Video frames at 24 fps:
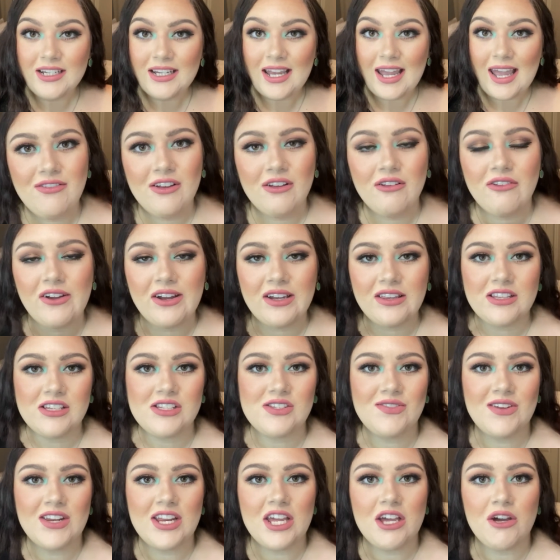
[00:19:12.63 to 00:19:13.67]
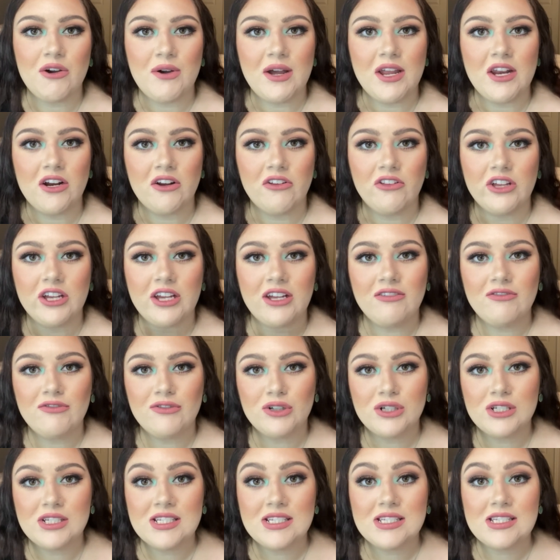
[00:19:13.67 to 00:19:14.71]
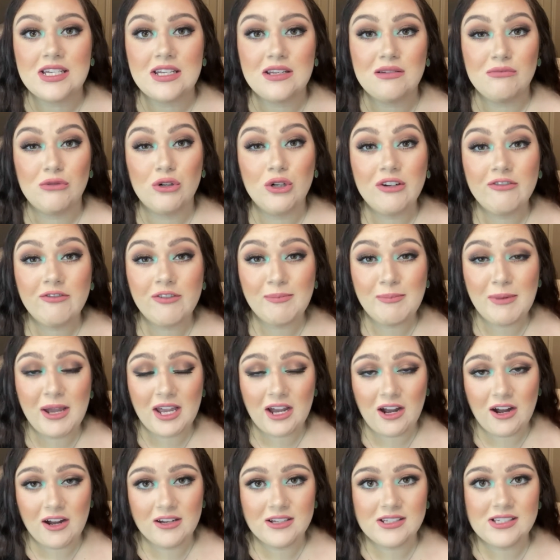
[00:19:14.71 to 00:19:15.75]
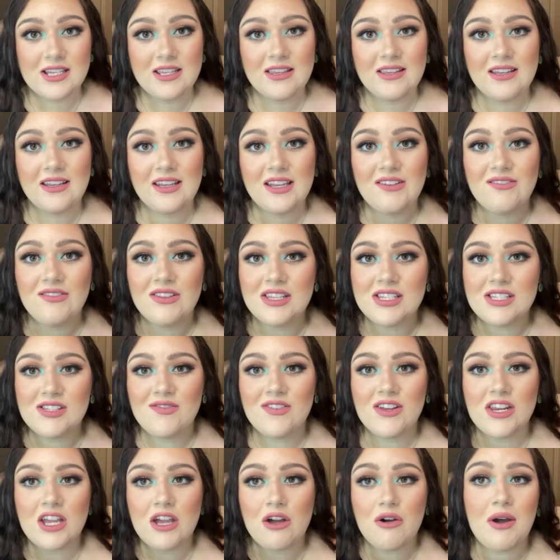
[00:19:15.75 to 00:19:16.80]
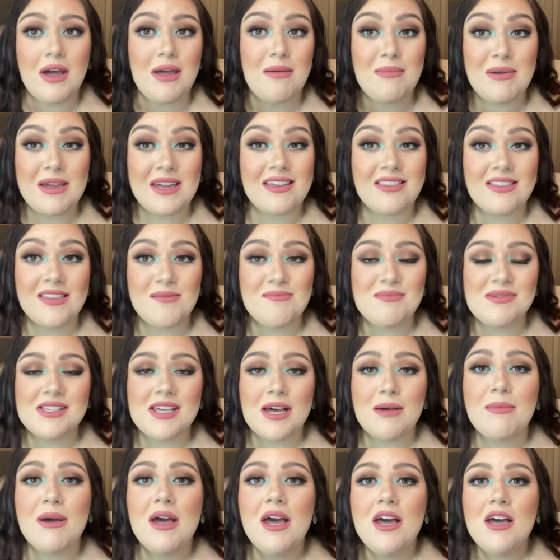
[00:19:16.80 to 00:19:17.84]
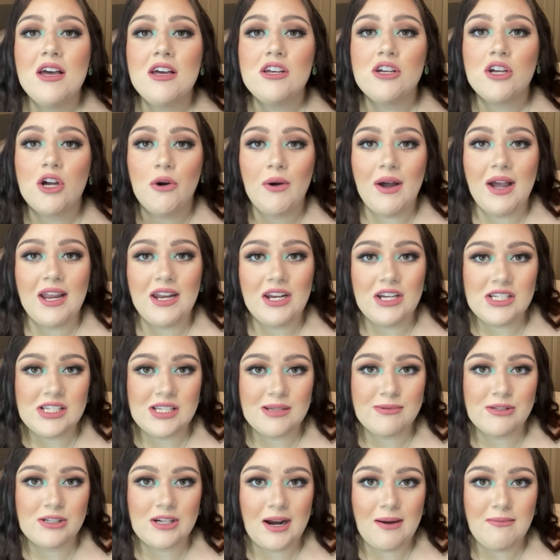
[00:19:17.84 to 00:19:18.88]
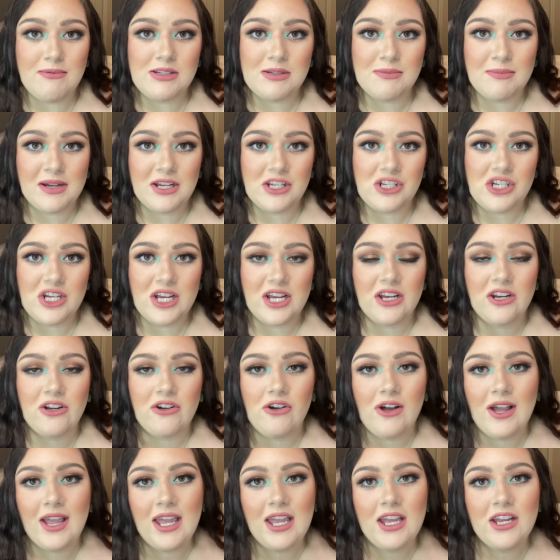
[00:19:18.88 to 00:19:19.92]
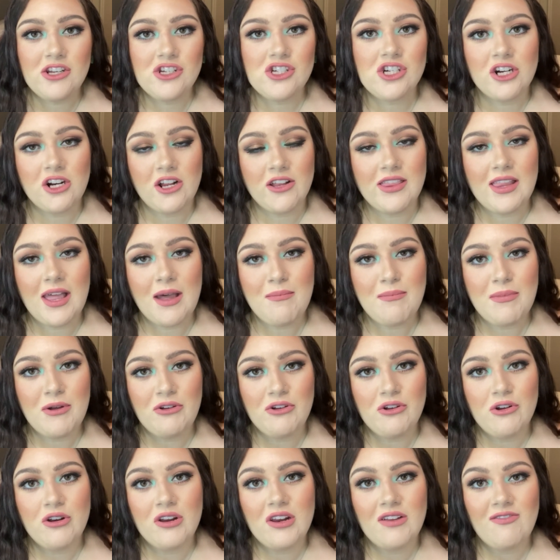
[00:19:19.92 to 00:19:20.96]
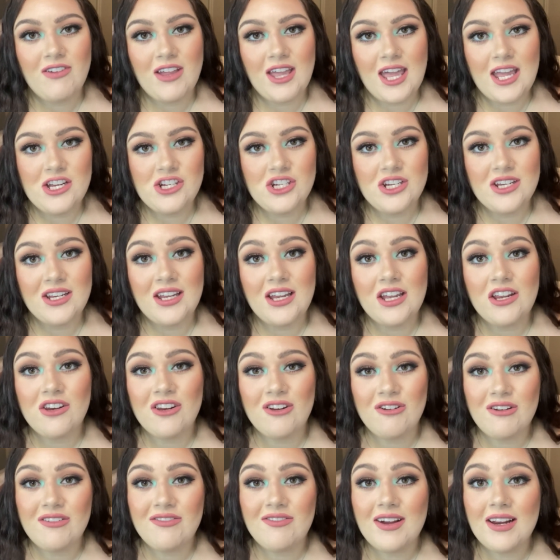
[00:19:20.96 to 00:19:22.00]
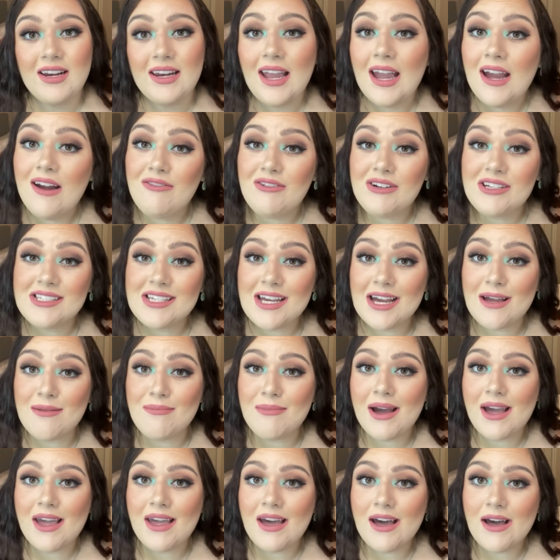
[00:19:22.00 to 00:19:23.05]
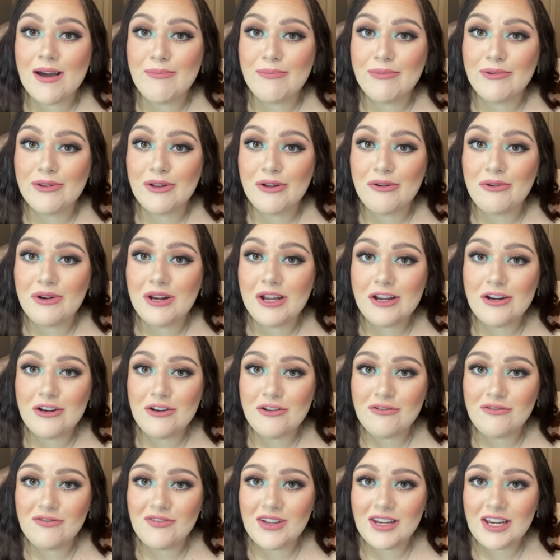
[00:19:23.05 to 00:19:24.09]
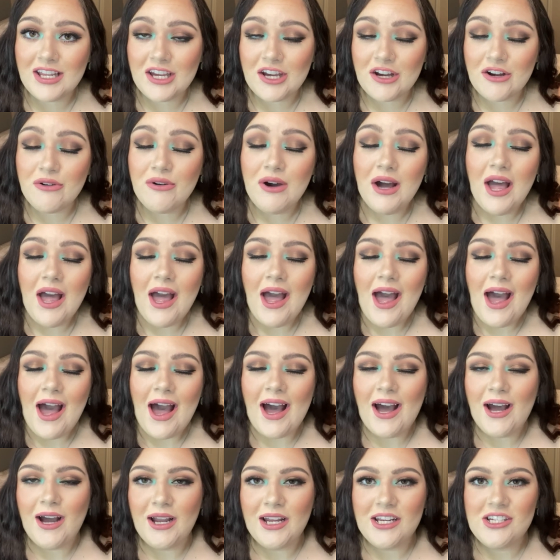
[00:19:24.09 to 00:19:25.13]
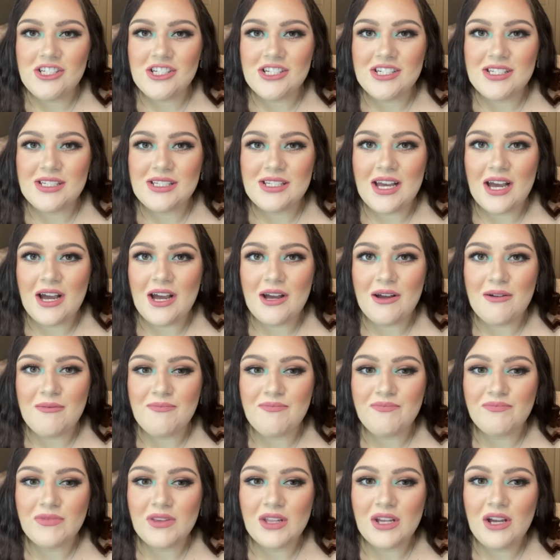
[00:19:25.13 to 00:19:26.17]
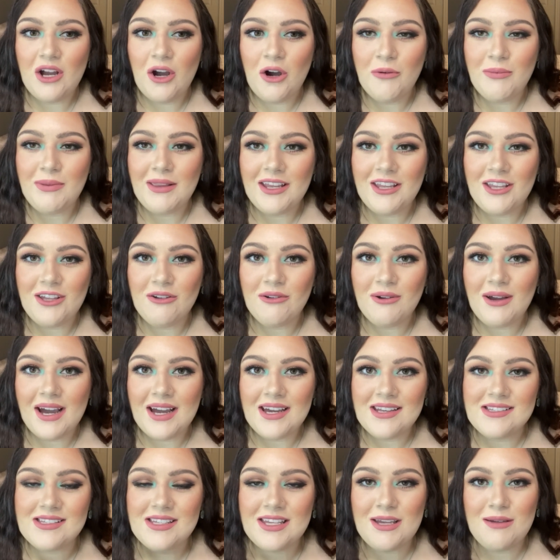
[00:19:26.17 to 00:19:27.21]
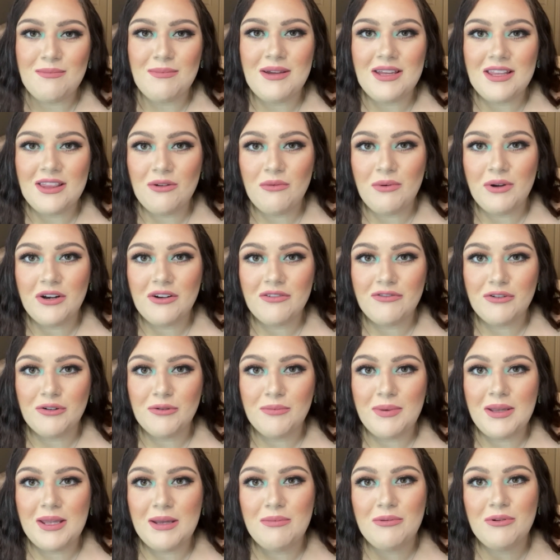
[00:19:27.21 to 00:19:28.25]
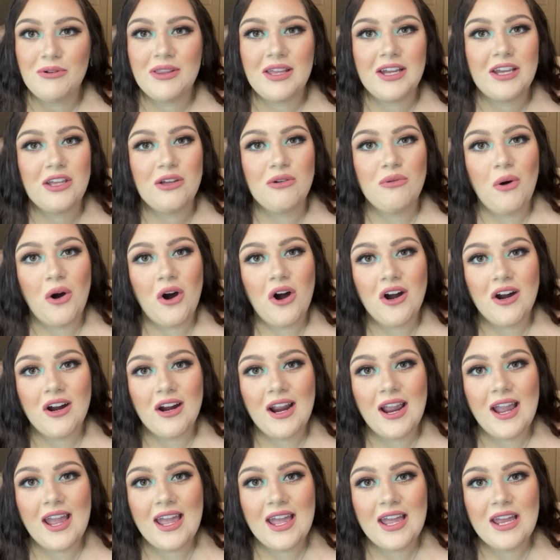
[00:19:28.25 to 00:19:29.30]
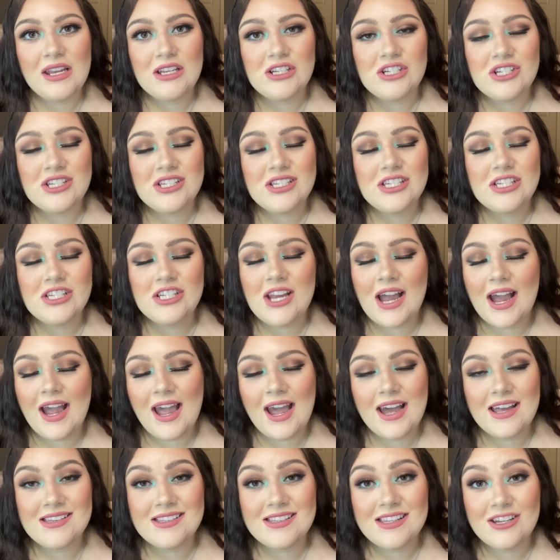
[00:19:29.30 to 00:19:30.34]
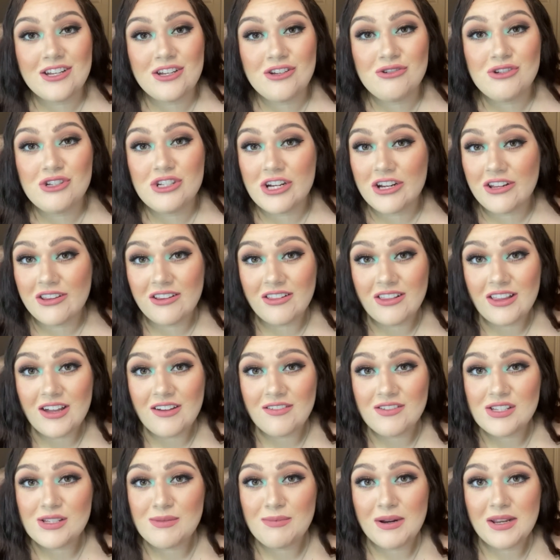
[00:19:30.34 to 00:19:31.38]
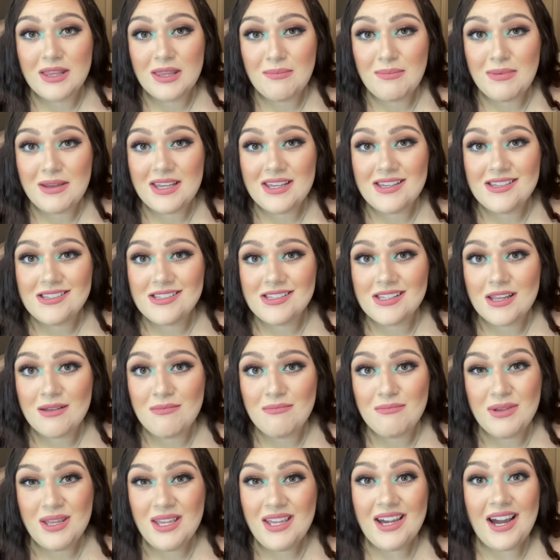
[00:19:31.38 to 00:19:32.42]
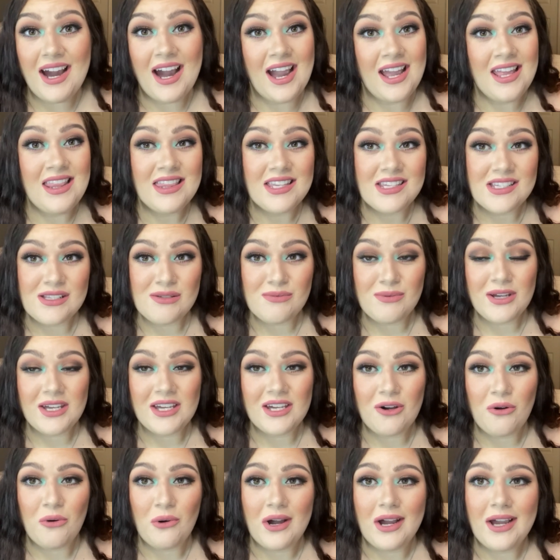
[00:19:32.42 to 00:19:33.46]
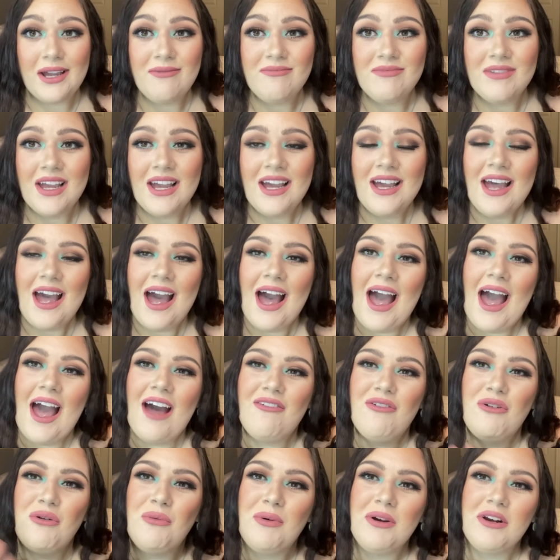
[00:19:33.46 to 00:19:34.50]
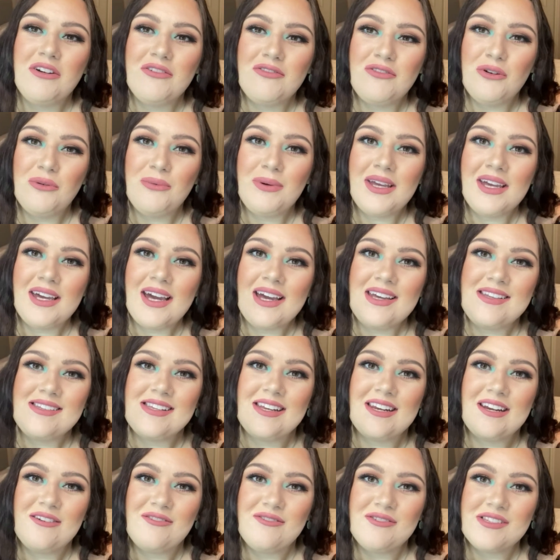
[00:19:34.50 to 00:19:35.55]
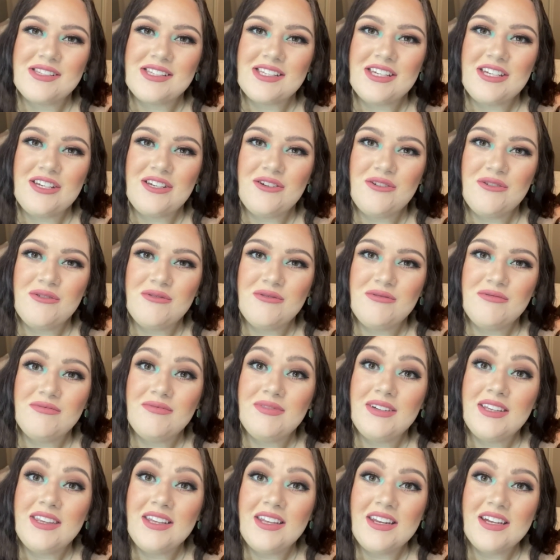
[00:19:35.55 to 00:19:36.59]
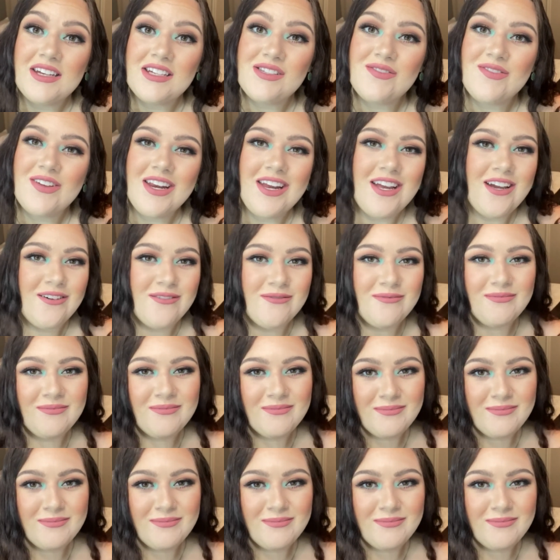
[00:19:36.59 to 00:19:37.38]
And if you like this video and are looking forward to seeing more of my content, then give this video a big thumbs up. Go ahead and subscribe to my channel and turn on that bell notification to get notified every time I upload a new video. I just hope that you guys keep being the wonderful people that you are, and just I ask that you share the love, spread the peace, and be kind this week, okay? Have a wonderful week, guys, and I will see you in the next video.